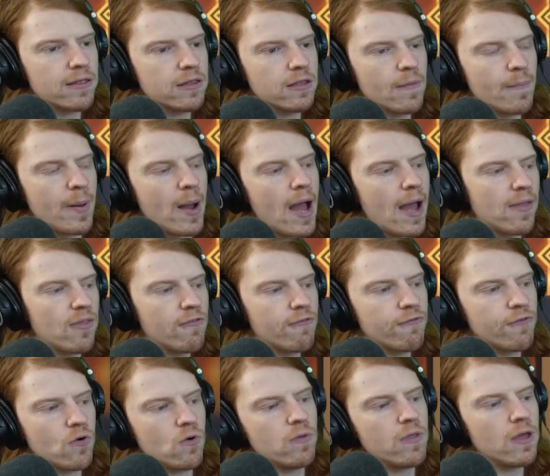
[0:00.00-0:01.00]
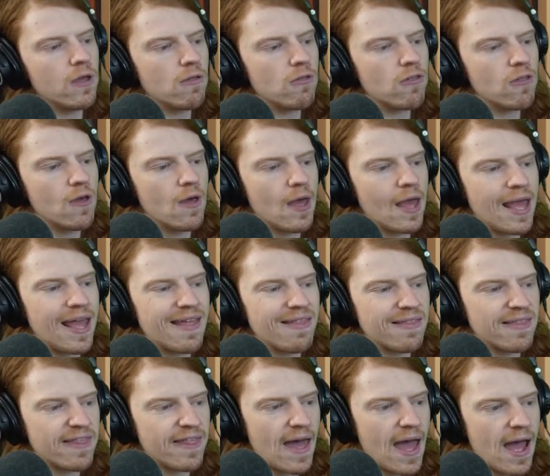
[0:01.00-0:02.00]
to buy the foodies
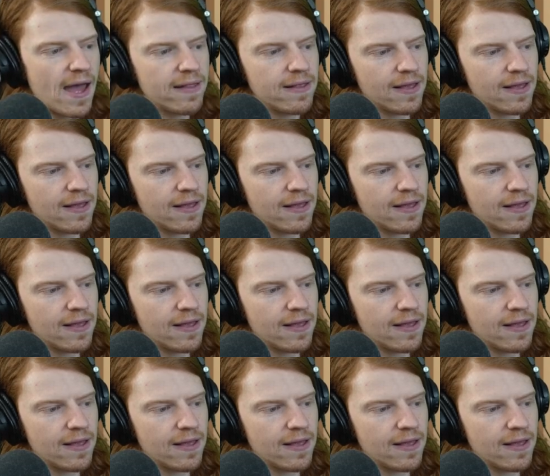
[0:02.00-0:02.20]
in that